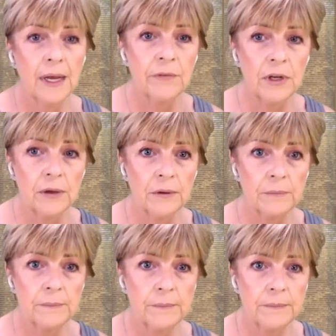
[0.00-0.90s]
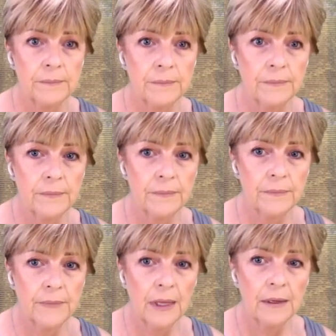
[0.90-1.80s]
haven't you?
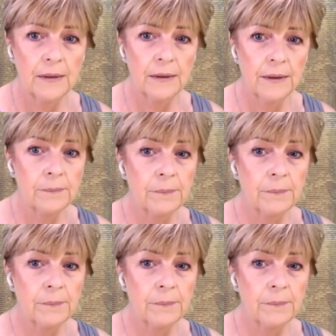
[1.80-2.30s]
Yeah?